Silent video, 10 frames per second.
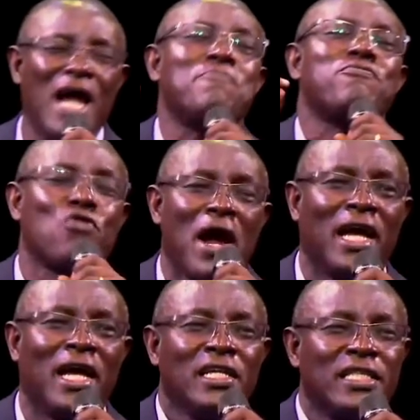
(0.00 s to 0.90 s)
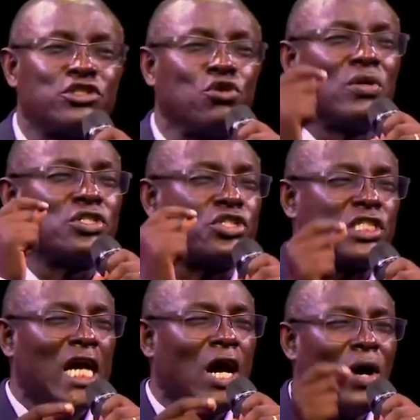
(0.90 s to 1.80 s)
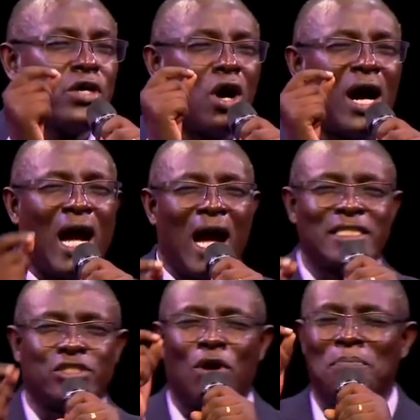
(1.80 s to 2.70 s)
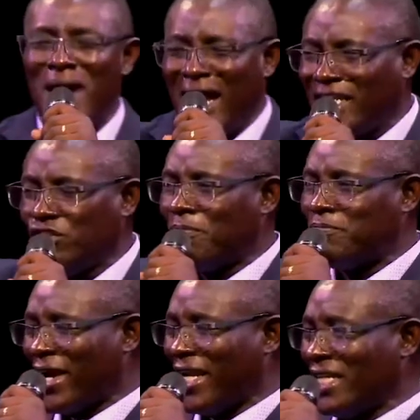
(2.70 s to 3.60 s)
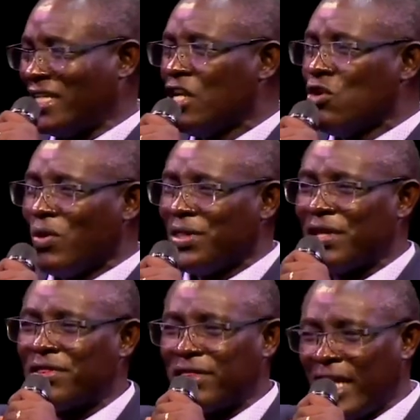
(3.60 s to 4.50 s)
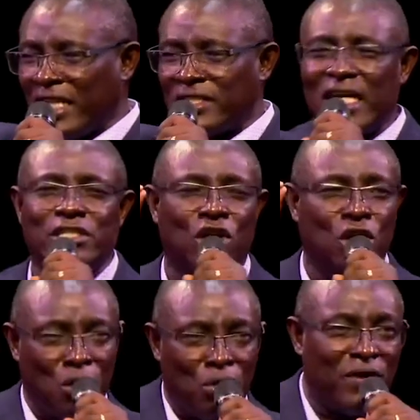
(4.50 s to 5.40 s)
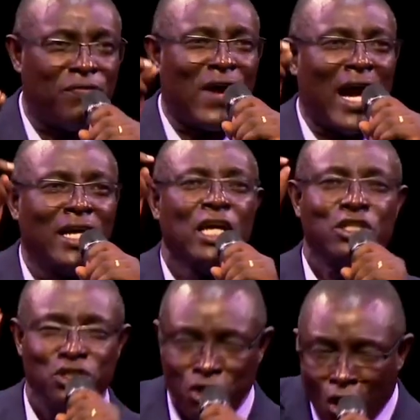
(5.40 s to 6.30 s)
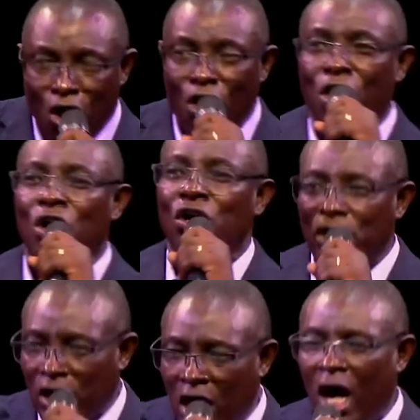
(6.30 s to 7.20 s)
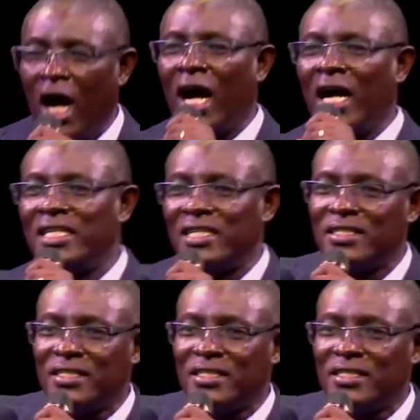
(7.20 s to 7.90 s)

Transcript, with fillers: I pray that you will shower your heart, your mind, your brain with the things that glorify your God.